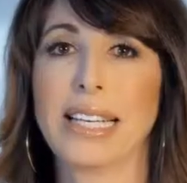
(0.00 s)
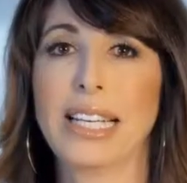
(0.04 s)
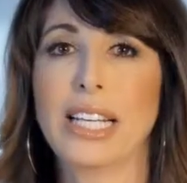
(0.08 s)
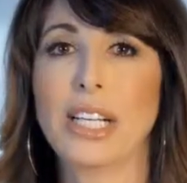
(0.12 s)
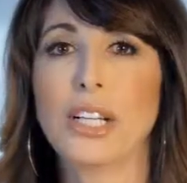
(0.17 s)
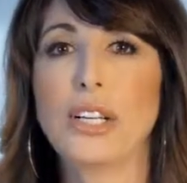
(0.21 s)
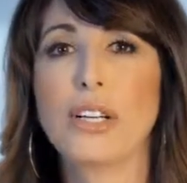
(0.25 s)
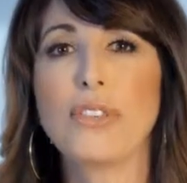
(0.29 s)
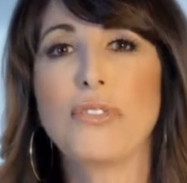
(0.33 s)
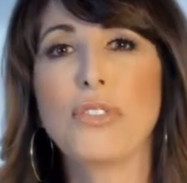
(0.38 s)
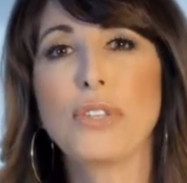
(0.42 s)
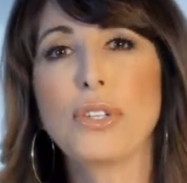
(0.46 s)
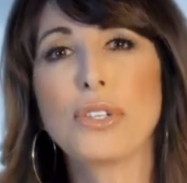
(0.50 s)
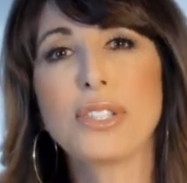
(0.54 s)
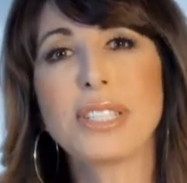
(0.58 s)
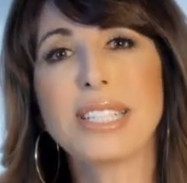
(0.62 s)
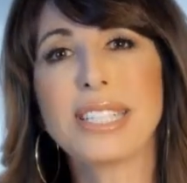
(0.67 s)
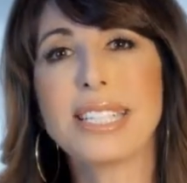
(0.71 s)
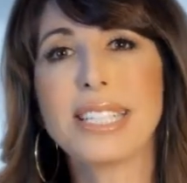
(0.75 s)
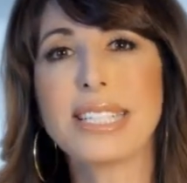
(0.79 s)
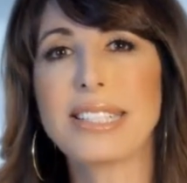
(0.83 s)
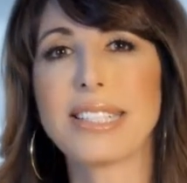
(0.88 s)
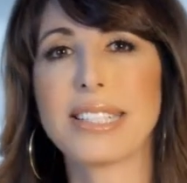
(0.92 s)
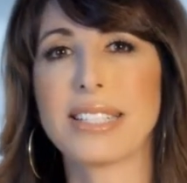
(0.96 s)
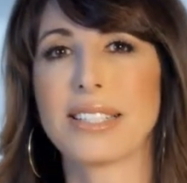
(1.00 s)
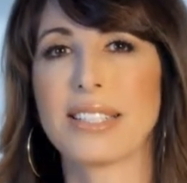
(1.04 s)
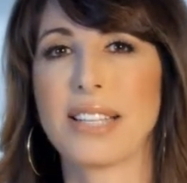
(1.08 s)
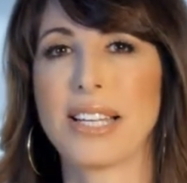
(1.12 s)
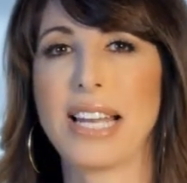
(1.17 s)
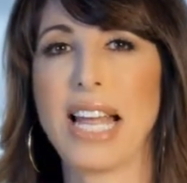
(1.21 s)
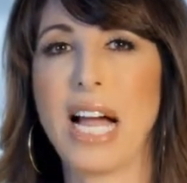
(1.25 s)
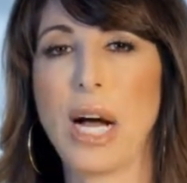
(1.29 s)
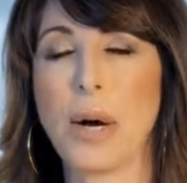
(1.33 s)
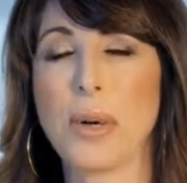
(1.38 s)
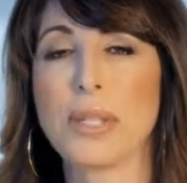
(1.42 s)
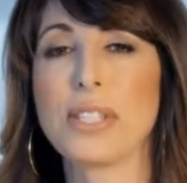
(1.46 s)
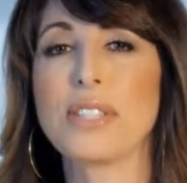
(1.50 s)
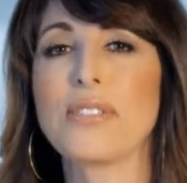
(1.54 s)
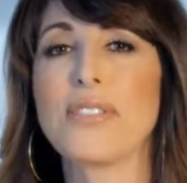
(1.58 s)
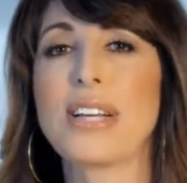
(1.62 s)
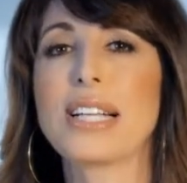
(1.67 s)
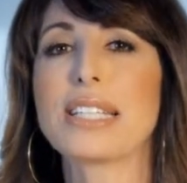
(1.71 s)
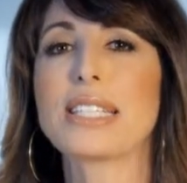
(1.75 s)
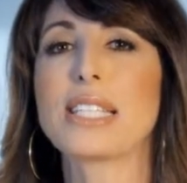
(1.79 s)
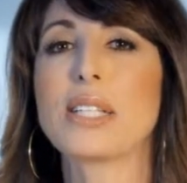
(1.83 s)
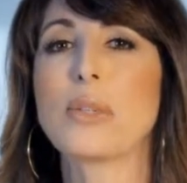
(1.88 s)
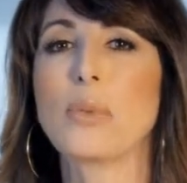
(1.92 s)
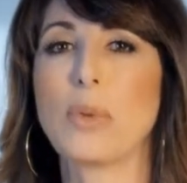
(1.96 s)
Here are a few statistics on how it's
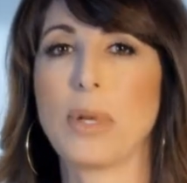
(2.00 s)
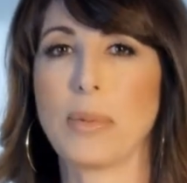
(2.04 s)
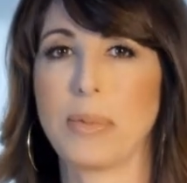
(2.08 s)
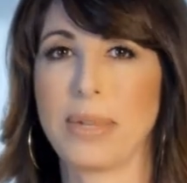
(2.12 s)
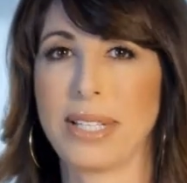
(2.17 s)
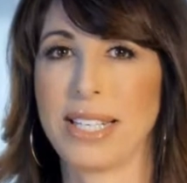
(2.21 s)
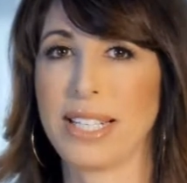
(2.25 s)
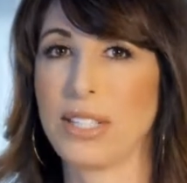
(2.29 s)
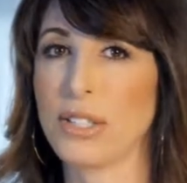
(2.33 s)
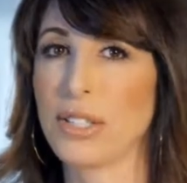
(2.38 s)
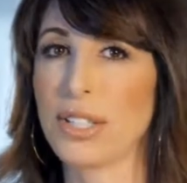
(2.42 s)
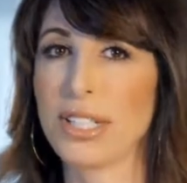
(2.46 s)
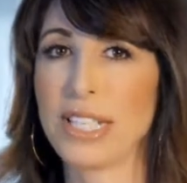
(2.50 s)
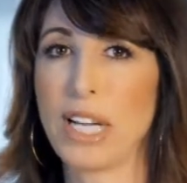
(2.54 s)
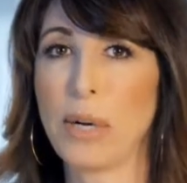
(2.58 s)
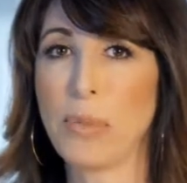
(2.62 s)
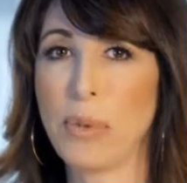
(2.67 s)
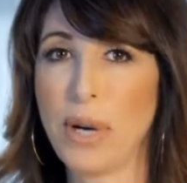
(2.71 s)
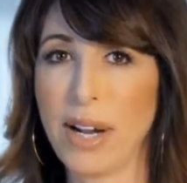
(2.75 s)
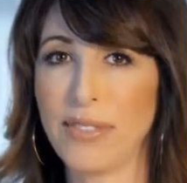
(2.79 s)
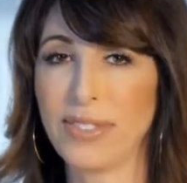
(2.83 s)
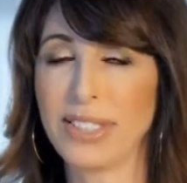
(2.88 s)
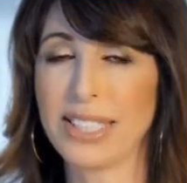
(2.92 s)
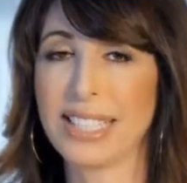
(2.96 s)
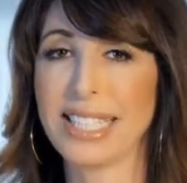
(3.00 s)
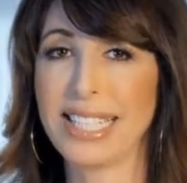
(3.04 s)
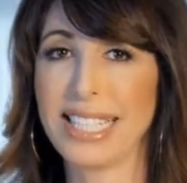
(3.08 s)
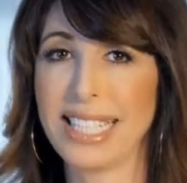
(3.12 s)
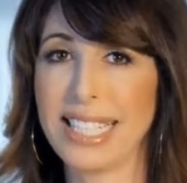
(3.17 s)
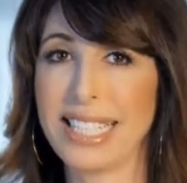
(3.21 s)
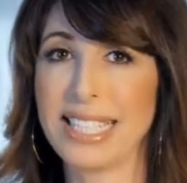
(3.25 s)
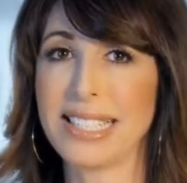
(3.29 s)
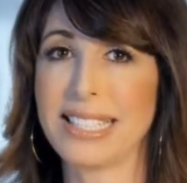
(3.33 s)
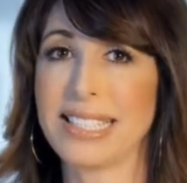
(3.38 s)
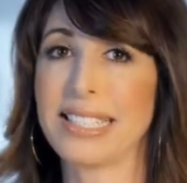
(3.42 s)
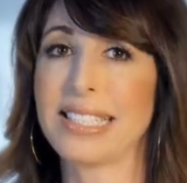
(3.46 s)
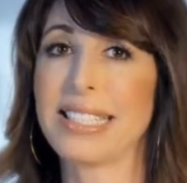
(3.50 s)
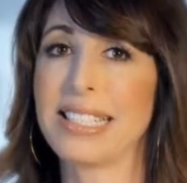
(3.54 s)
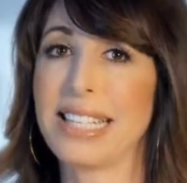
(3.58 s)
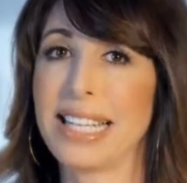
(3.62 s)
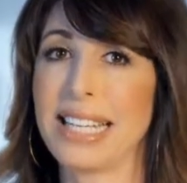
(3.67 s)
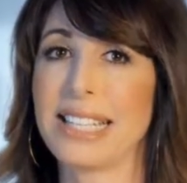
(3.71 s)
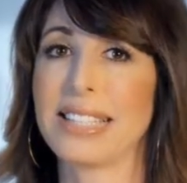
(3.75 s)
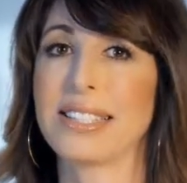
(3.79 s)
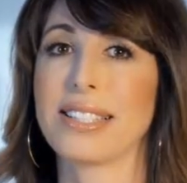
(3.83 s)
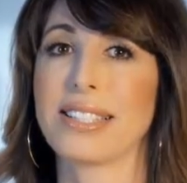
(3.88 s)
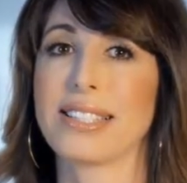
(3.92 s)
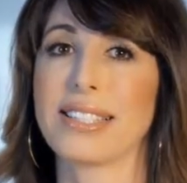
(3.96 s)
affecting women and just how prevalent it is in
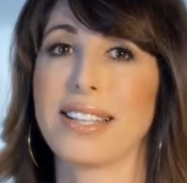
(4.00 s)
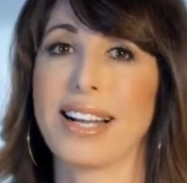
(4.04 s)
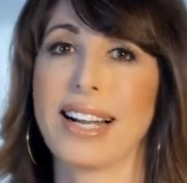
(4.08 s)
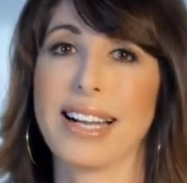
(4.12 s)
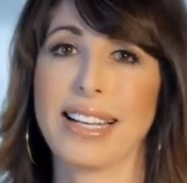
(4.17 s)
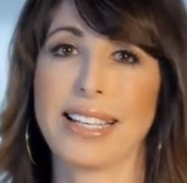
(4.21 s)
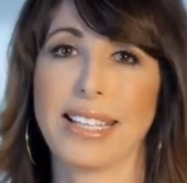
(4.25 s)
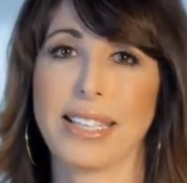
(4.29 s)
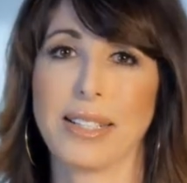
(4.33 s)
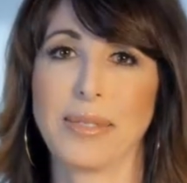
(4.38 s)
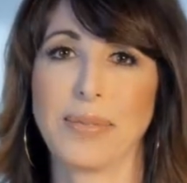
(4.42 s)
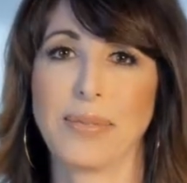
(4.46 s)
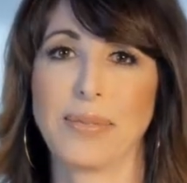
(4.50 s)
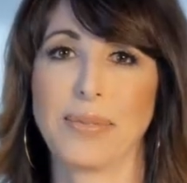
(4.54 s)
today's society.